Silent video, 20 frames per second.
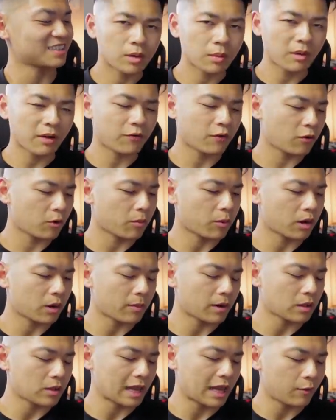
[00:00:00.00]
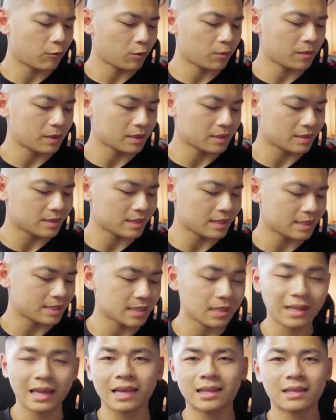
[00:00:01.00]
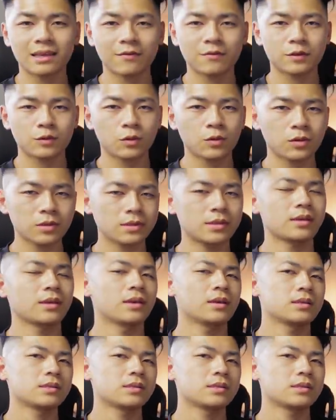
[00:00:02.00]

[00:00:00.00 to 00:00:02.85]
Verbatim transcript: But my favorite part about Lightroom is the selective tools.